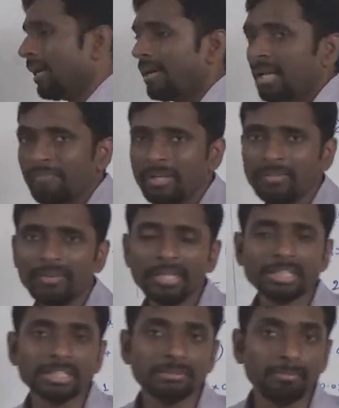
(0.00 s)
delta v is
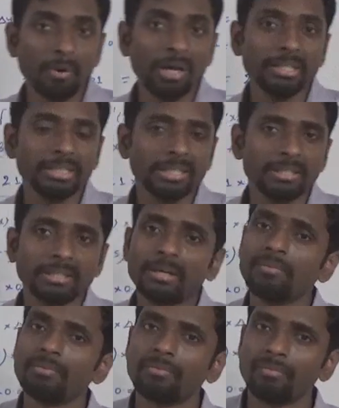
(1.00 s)
very small changes
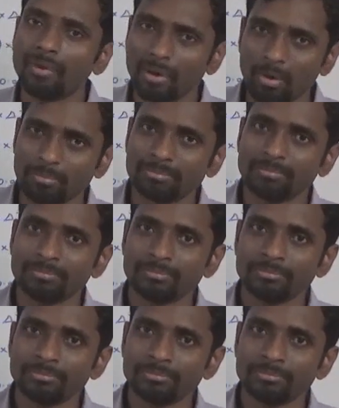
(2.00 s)
of volume.